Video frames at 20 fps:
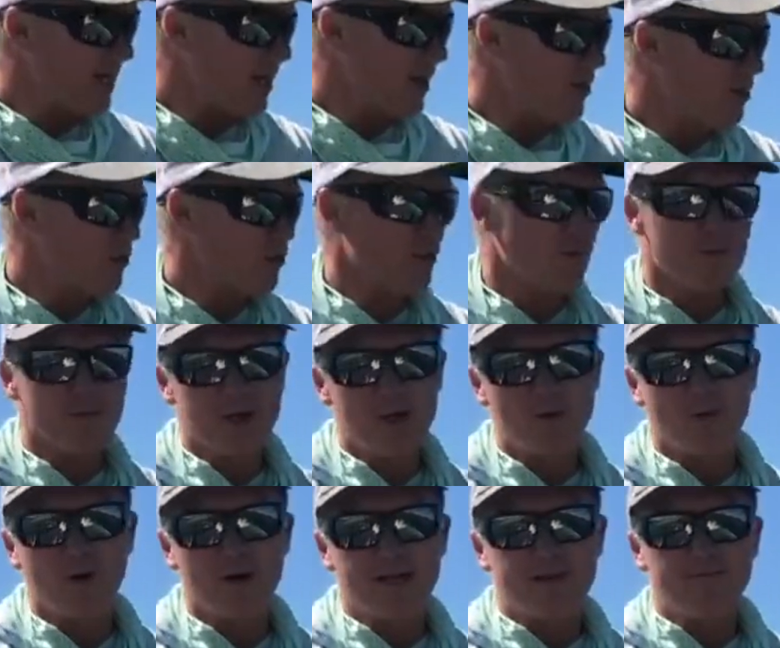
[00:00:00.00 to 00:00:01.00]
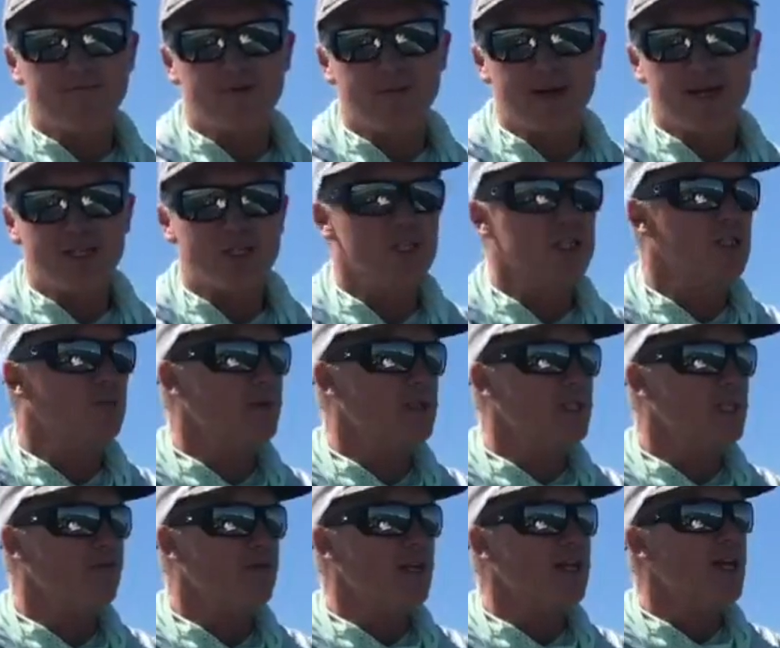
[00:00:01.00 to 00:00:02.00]
to go through and be quite information
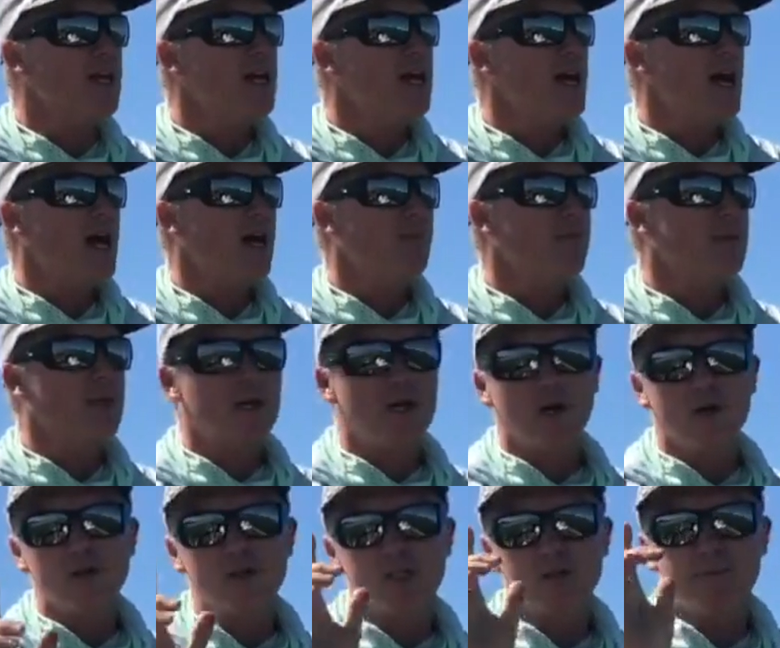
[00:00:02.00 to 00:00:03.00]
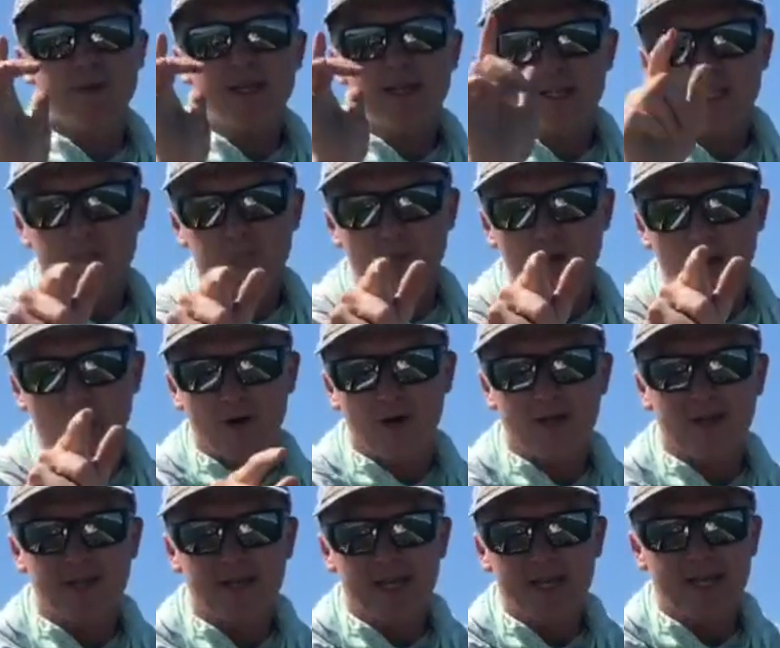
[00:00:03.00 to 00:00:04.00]
specific. Um, Nicole Smith is
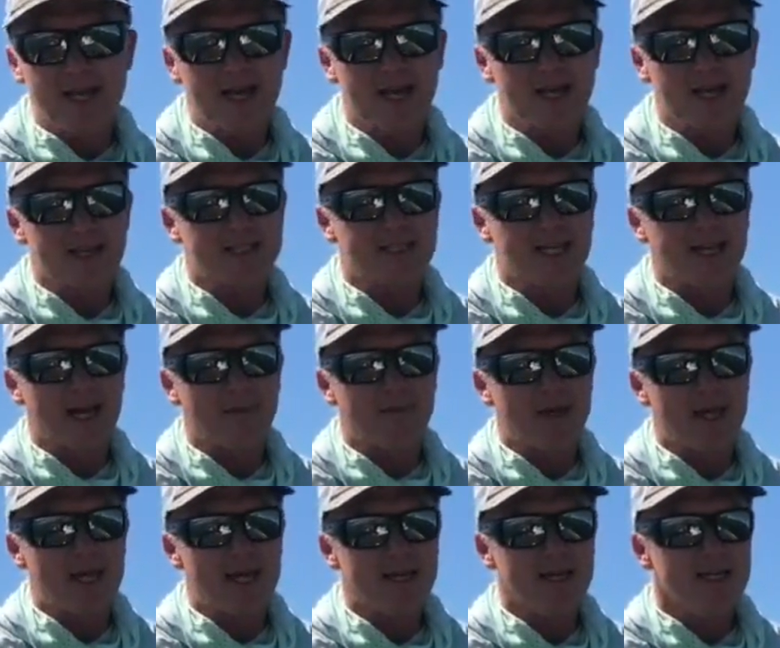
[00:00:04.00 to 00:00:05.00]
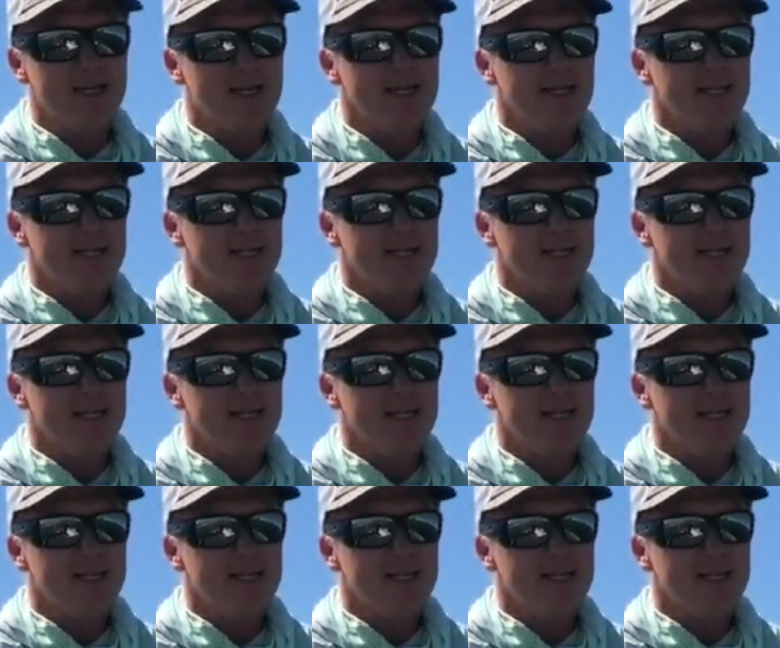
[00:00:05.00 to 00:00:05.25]
behind the uh, the setup here.